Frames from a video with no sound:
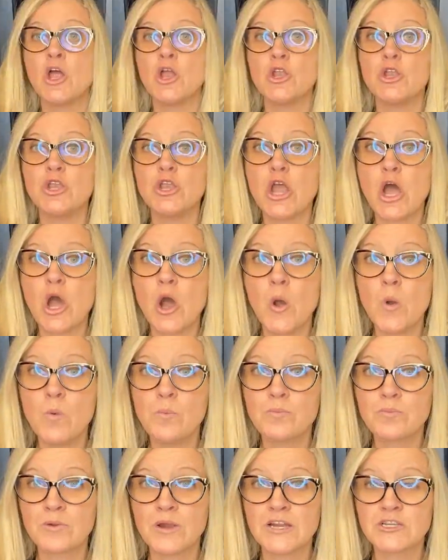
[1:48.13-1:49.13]

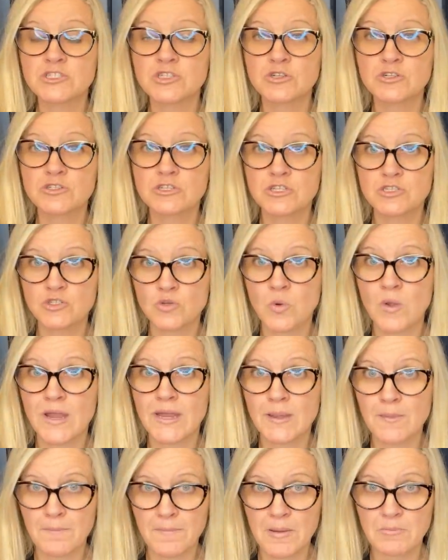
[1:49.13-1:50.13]
No pressure to
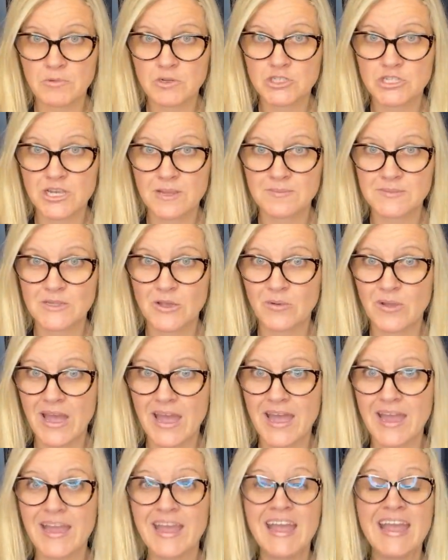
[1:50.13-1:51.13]
join memberships,
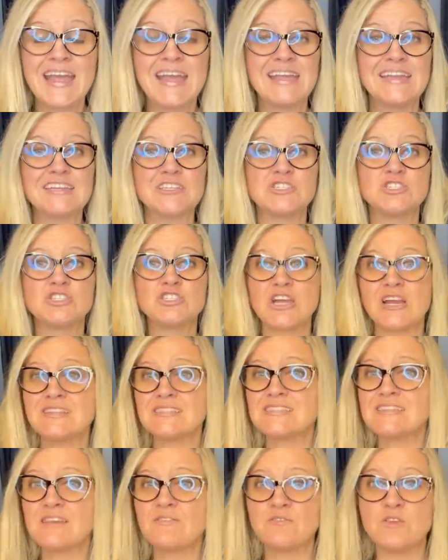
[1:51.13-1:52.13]
okay? It is
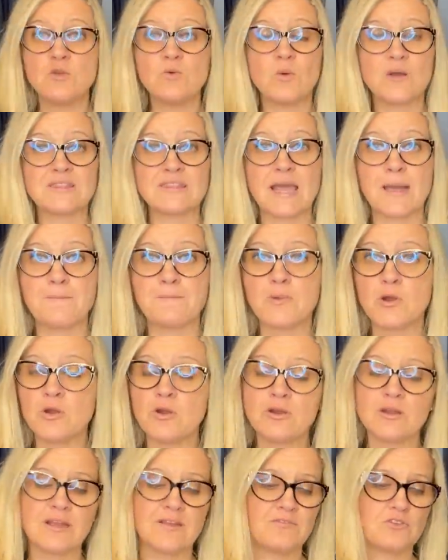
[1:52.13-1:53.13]
just if you want that
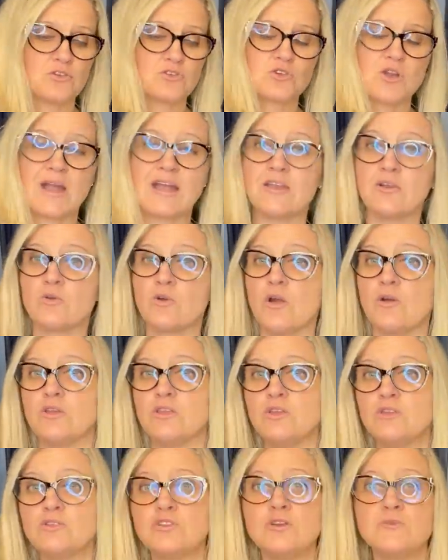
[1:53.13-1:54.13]
perk, if you're trying to grow a
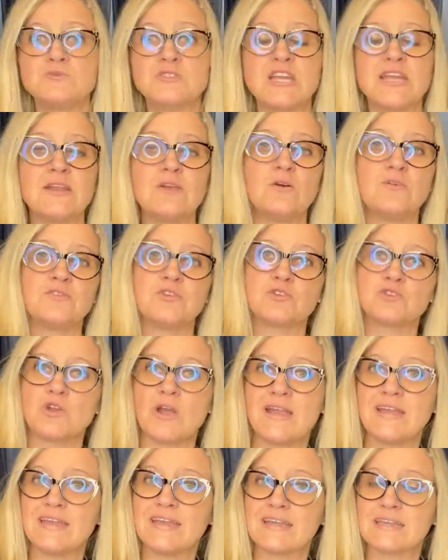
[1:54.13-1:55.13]
YouTube channel, if you're
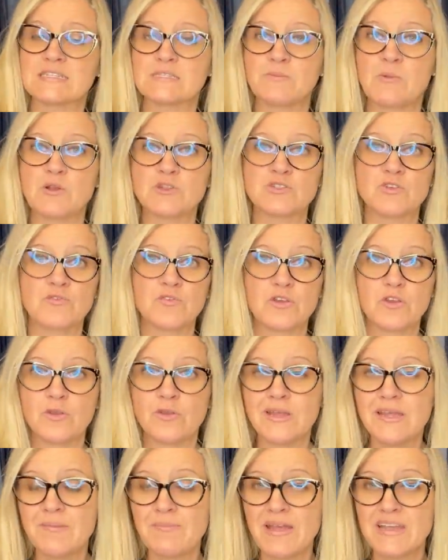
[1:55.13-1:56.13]
trying to get exposure for
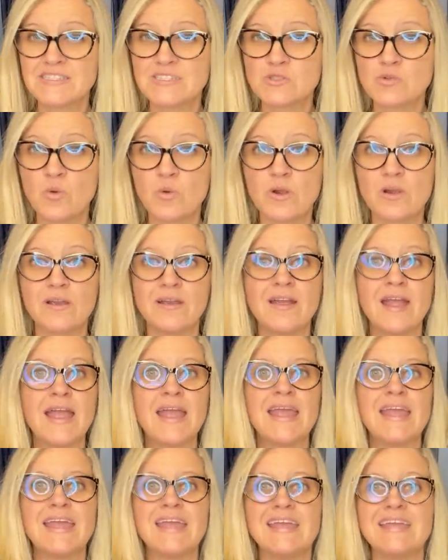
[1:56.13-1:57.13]
your eBay store,
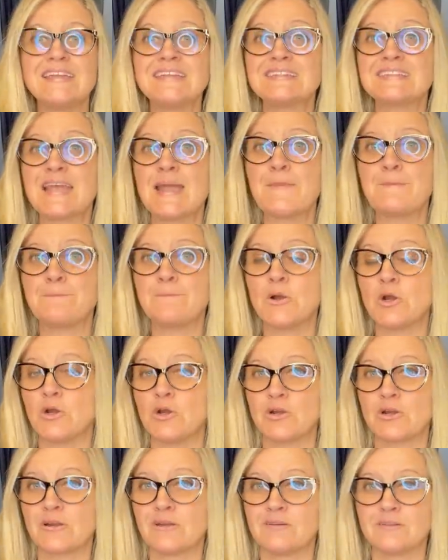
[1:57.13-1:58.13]
it is a
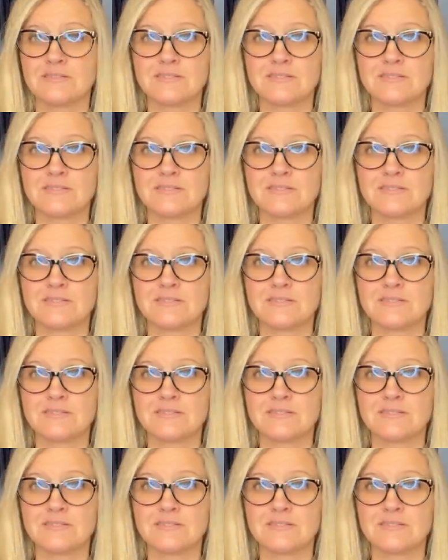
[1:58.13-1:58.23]
perk.